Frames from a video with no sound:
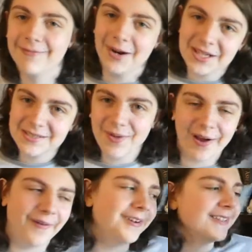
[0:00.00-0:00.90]
what it's
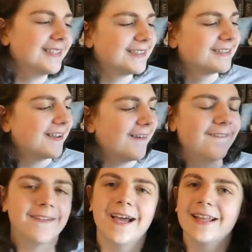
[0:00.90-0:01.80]
about.
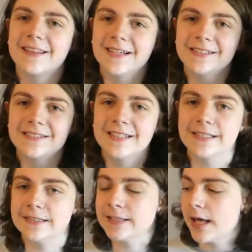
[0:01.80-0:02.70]
So yeah, this
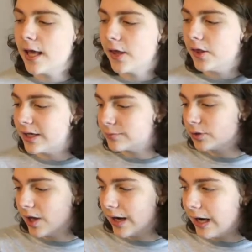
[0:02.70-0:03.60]
is the next
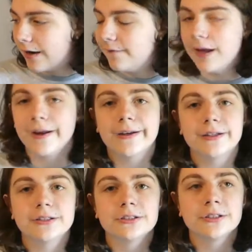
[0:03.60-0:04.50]
book that I have,
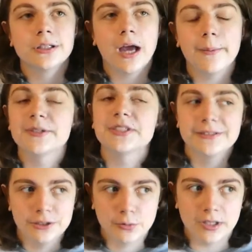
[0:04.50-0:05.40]
and I'm
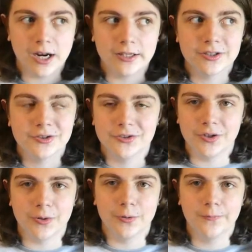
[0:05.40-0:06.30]
excited to read it
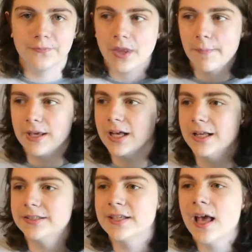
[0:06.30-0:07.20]
soon,
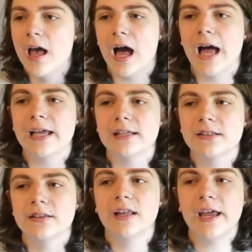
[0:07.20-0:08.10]
because I
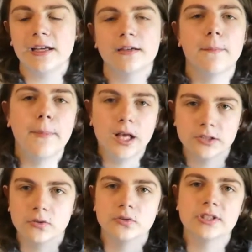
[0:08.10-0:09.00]
like
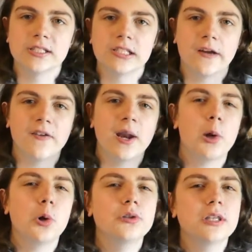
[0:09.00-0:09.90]
puzzles and stuff, and I
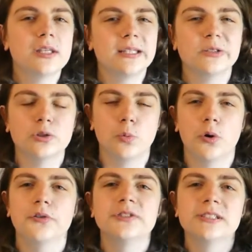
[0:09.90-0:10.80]
heard that The Gilded
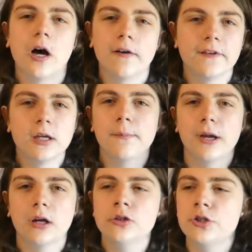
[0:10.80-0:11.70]
Wolves is often
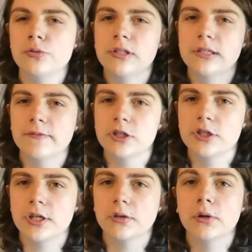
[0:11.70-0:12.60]
compared to The Da
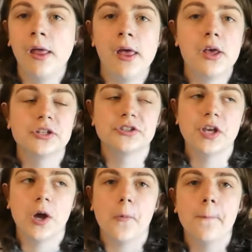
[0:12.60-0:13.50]
Vinci Code,
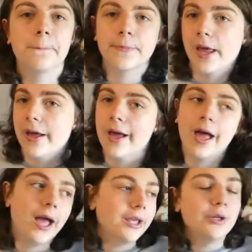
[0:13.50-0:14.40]
so
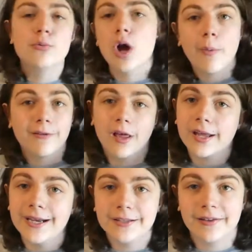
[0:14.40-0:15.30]
you know I'd
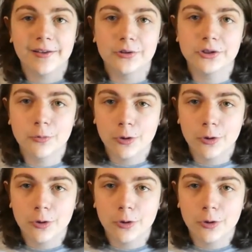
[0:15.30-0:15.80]
like anything Gilded